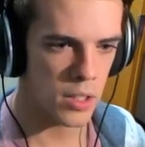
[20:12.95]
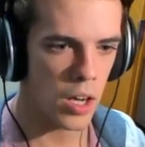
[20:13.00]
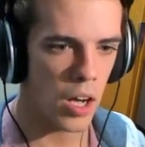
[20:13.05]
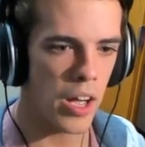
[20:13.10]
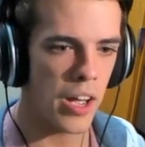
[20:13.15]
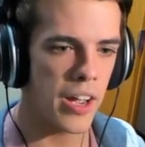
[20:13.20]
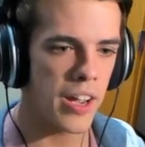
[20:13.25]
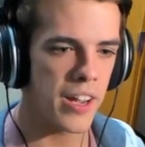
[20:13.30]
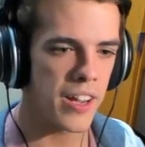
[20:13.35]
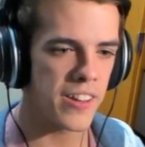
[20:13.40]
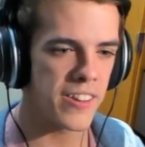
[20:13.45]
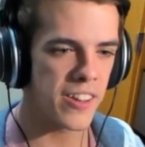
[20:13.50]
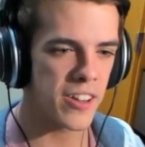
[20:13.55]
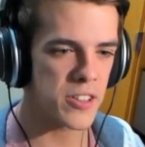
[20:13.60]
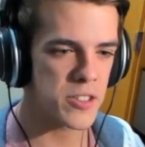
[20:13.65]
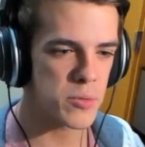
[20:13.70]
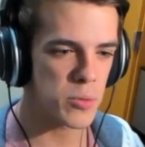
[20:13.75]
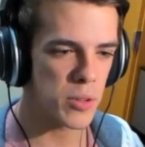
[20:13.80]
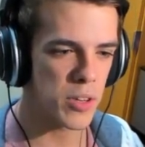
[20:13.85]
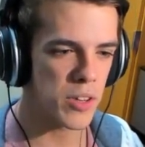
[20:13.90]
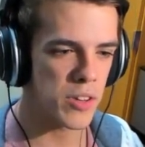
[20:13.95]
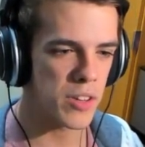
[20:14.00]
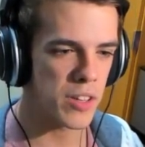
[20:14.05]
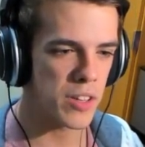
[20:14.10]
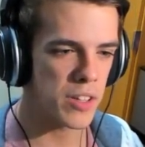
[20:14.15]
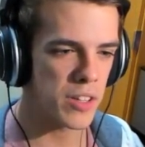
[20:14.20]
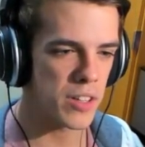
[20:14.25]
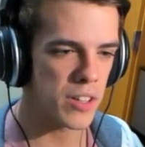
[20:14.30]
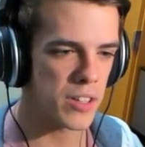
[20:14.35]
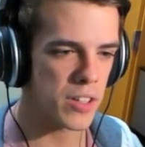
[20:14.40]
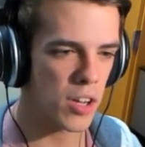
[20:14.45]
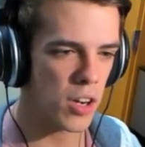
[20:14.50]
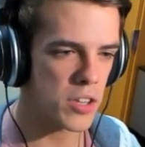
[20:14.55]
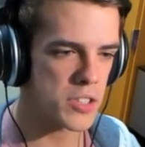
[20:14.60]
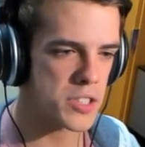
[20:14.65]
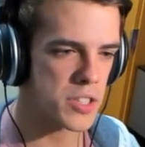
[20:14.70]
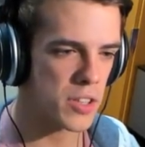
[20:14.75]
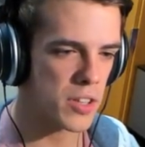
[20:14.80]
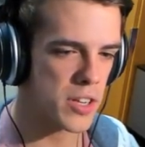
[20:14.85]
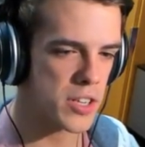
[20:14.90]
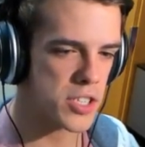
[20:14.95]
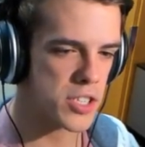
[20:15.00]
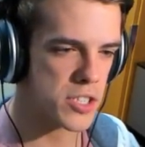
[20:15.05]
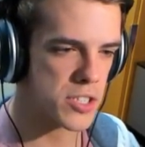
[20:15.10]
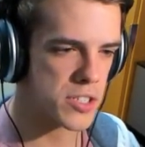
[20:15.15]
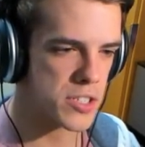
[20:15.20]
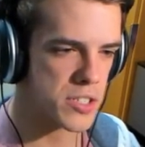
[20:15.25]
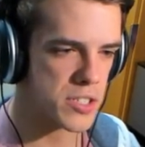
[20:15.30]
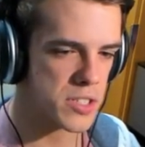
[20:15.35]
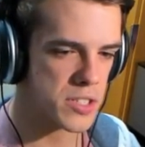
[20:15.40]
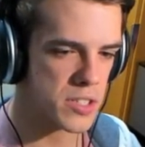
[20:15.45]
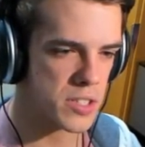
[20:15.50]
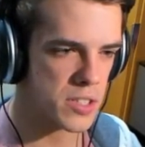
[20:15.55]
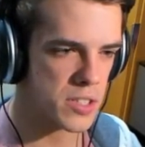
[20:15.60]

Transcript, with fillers: Hey, there's one of the uh, constellations.